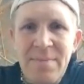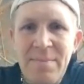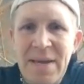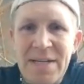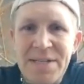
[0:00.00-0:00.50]

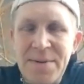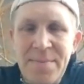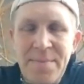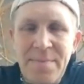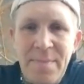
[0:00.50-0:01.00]
mixed.
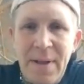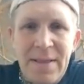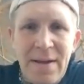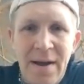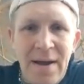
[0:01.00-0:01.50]

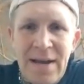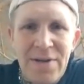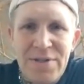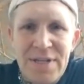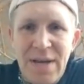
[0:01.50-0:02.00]
But I
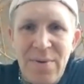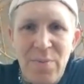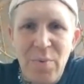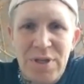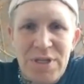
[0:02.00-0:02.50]
cannot say
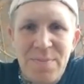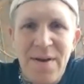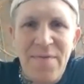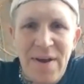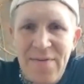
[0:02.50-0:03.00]
what is
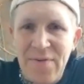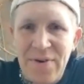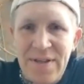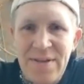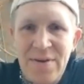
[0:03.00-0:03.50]
my
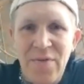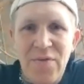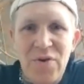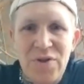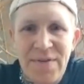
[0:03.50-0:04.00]
favorite.
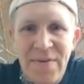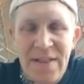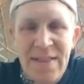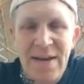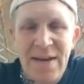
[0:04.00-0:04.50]
Of course, if
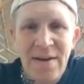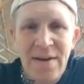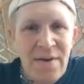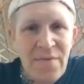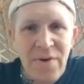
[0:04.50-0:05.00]
I think,
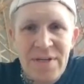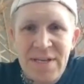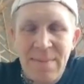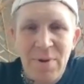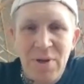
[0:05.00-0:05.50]
for
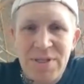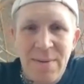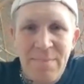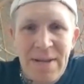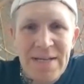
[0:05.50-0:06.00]
example,
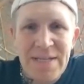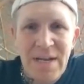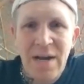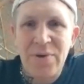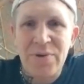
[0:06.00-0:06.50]
some
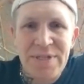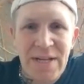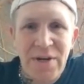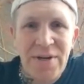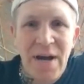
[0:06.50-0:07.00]
place I could
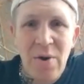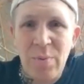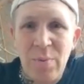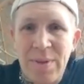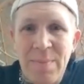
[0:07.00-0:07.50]
settle
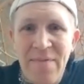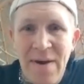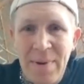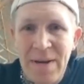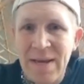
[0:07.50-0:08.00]
down with my
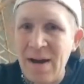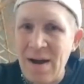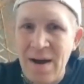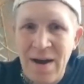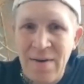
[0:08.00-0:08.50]
family,
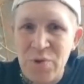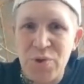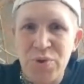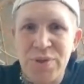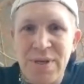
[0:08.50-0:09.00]
I, I would
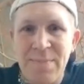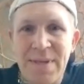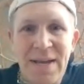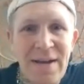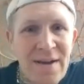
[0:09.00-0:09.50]
choose
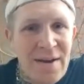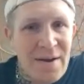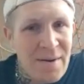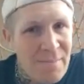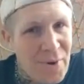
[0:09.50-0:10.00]
something
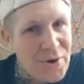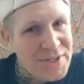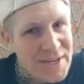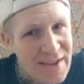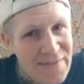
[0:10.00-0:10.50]
more
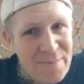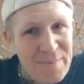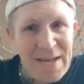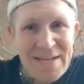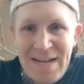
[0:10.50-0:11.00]
safe
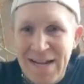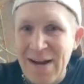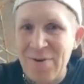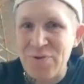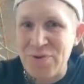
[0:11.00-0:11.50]
place like
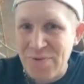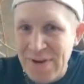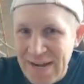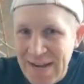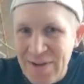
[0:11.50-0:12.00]

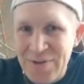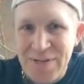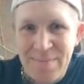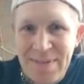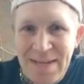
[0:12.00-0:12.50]
Australia or
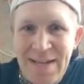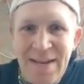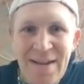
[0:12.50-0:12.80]
something,